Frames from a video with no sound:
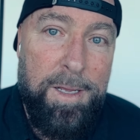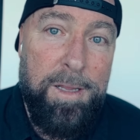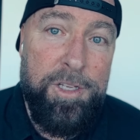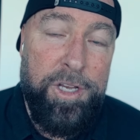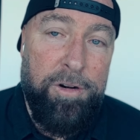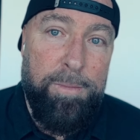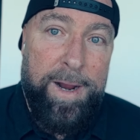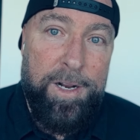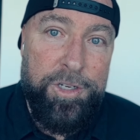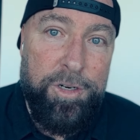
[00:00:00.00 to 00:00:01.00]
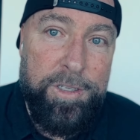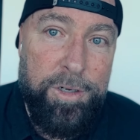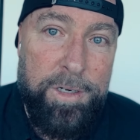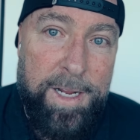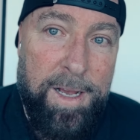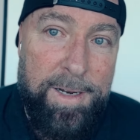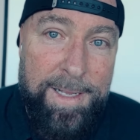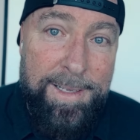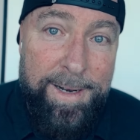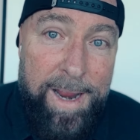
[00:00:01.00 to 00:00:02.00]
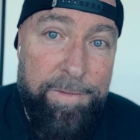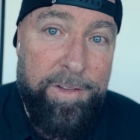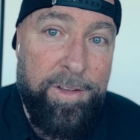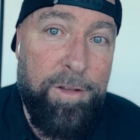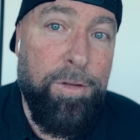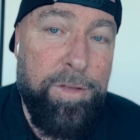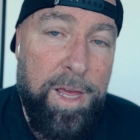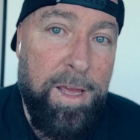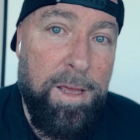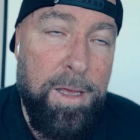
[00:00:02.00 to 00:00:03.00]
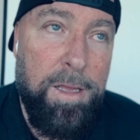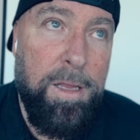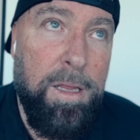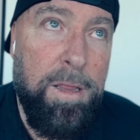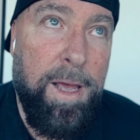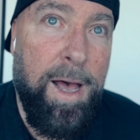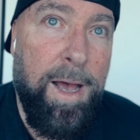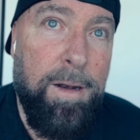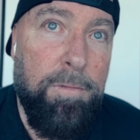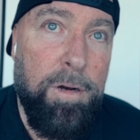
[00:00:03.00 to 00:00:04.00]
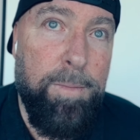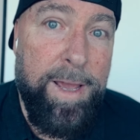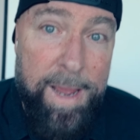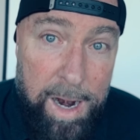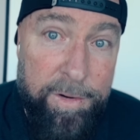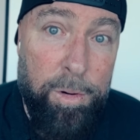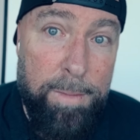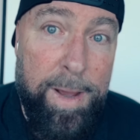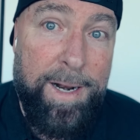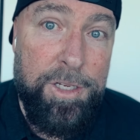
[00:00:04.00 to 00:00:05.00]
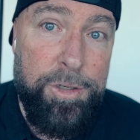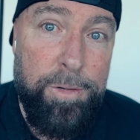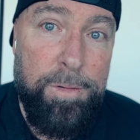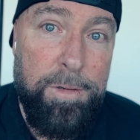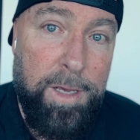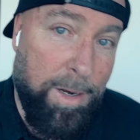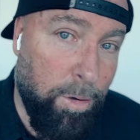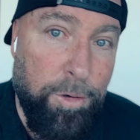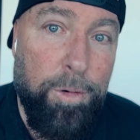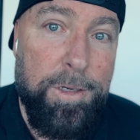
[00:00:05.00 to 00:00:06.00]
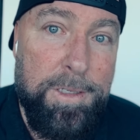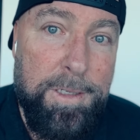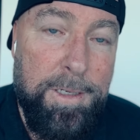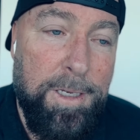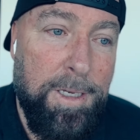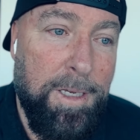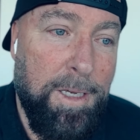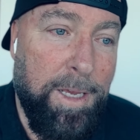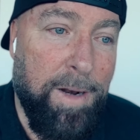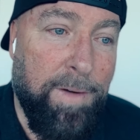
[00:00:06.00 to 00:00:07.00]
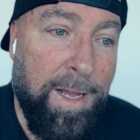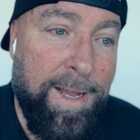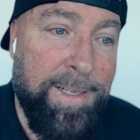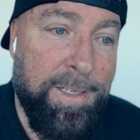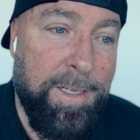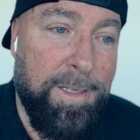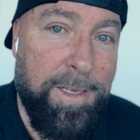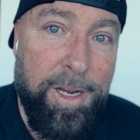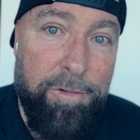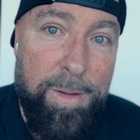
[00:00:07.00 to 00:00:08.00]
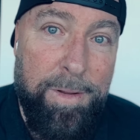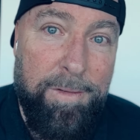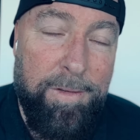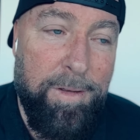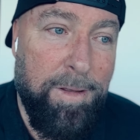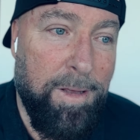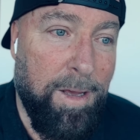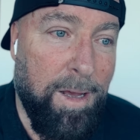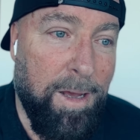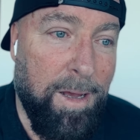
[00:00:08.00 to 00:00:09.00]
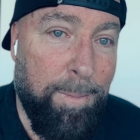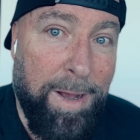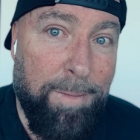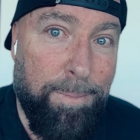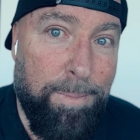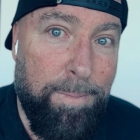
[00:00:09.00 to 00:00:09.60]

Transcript: The general manager, it turned out, had done every single thing that would make everyone mad at you in Honduras. He had violated the agreement uh, about